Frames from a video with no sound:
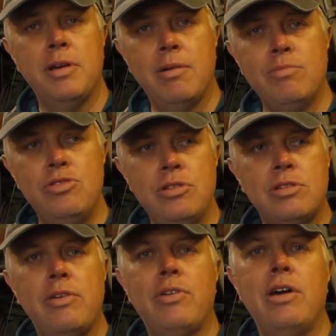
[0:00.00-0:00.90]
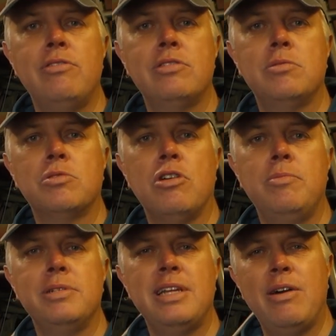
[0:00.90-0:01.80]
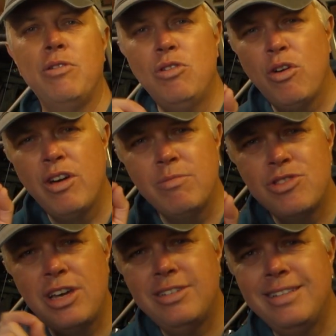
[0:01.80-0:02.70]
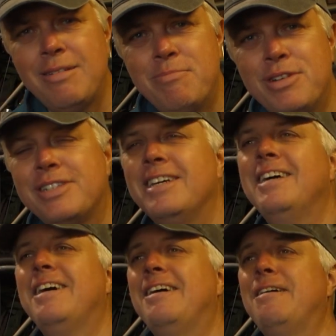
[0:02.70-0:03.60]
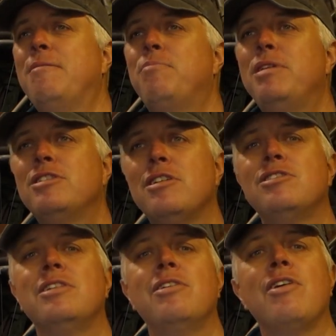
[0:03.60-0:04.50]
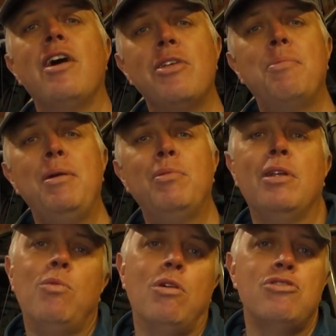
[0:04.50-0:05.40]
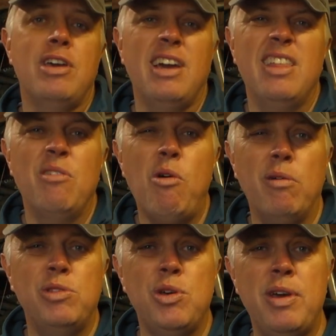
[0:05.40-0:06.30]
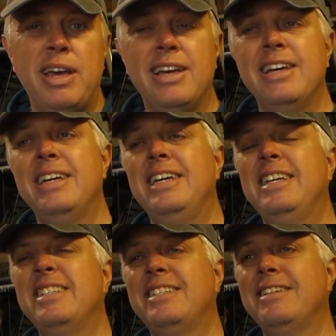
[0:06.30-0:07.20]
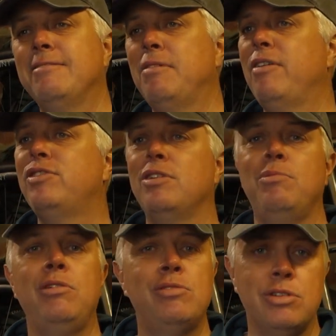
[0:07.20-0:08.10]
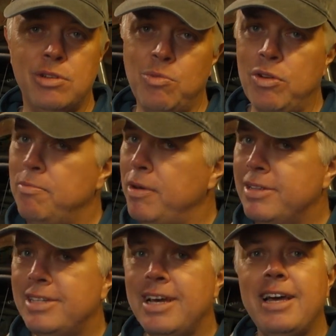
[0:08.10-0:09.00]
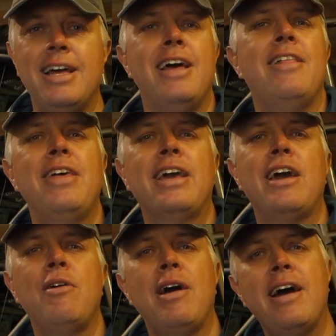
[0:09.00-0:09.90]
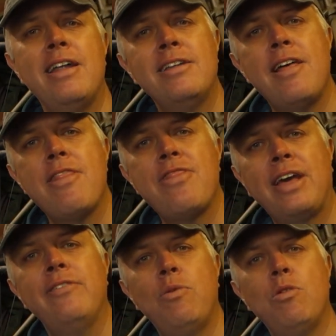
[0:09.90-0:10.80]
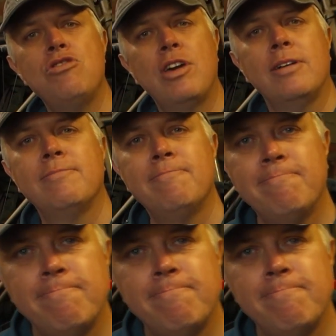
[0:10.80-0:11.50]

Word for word: I'm just over 100 subscribers now. Not that I'm chasing numbers, uh, but it's nice to know that other people are watching and that what I'm doing is of some use to someone. But uh, there you go, and thank you for watching.